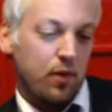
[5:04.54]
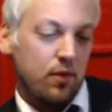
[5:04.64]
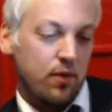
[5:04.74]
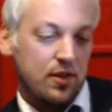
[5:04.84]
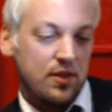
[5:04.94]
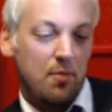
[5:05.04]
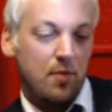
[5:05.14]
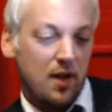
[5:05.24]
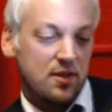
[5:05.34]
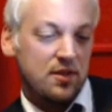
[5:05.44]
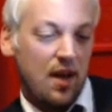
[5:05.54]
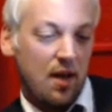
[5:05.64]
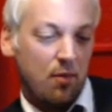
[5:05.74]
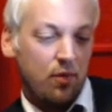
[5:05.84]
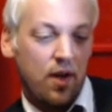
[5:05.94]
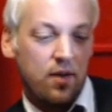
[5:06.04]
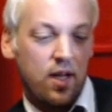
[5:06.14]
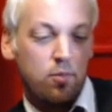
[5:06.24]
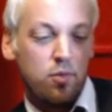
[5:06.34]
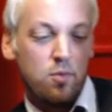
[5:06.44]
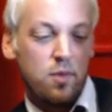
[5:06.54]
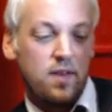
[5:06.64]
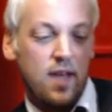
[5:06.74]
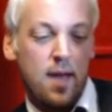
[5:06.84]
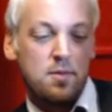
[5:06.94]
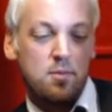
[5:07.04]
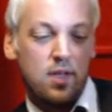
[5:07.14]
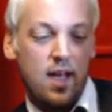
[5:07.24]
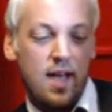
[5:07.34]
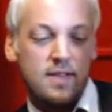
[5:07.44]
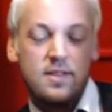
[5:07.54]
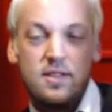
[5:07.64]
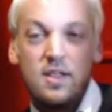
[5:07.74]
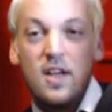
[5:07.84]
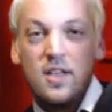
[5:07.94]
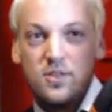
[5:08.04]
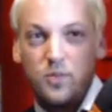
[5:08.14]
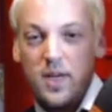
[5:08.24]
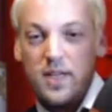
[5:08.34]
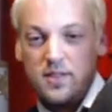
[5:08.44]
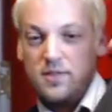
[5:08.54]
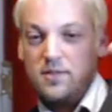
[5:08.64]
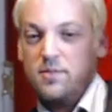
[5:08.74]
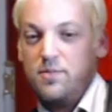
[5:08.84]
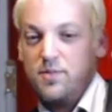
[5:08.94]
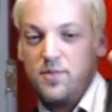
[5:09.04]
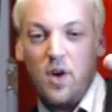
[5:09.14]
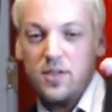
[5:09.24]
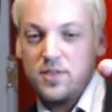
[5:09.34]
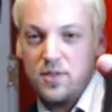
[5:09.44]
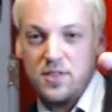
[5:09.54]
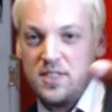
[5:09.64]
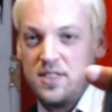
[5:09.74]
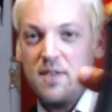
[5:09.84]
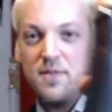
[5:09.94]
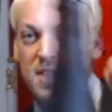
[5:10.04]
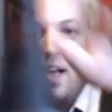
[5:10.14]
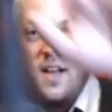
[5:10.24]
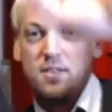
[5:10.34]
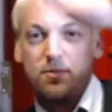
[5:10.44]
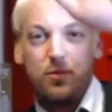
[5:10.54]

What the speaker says: Maple, which is a Belgian-style brown ale brewed with yams, molasses, sweets, so all sorts of stuff in there.